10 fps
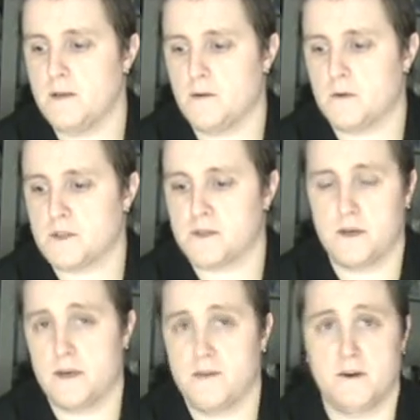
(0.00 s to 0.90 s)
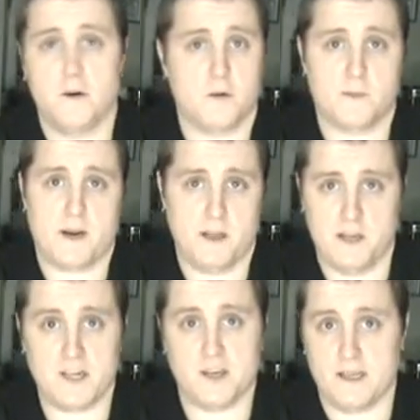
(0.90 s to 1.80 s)
there was even no
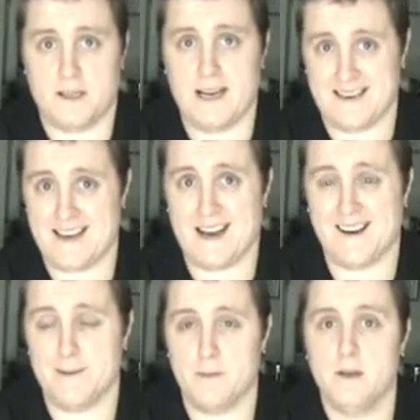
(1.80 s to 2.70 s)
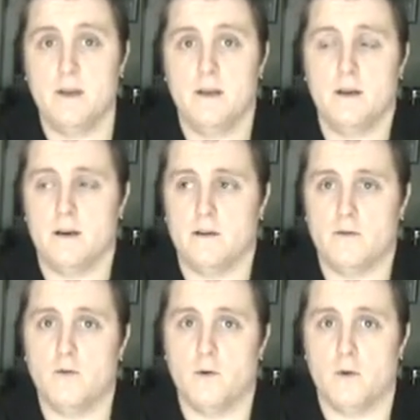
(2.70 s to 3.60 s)
speculation at that time
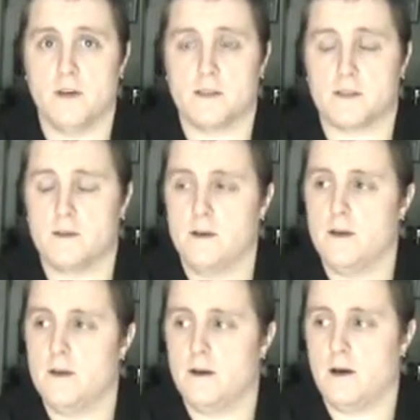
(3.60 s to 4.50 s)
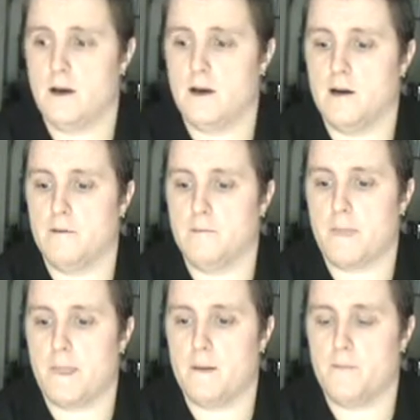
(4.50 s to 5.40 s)
of who it was. Um,
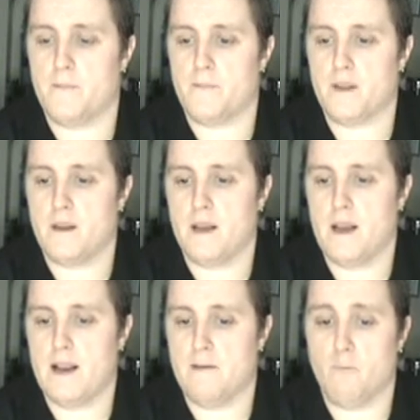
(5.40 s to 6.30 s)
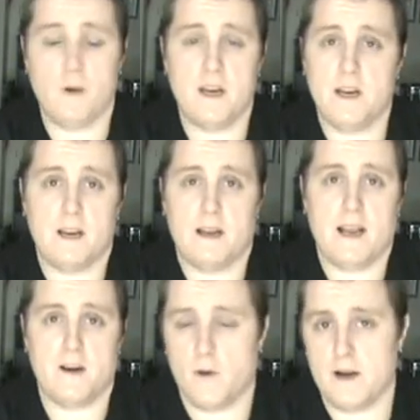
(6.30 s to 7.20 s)
and we
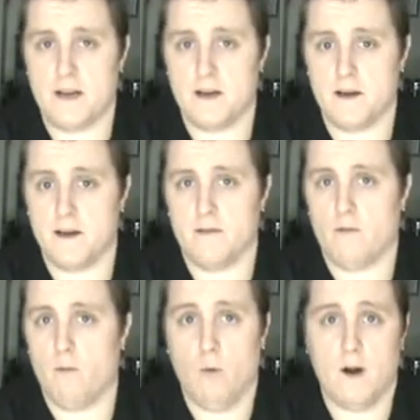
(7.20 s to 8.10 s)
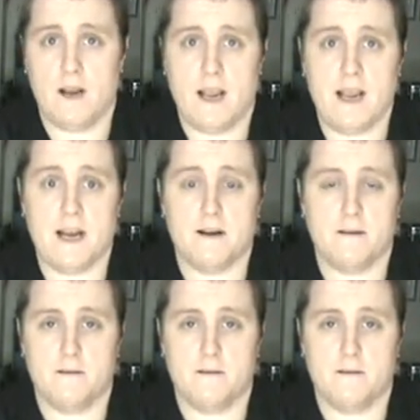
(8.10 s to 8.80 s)
had no idea if what had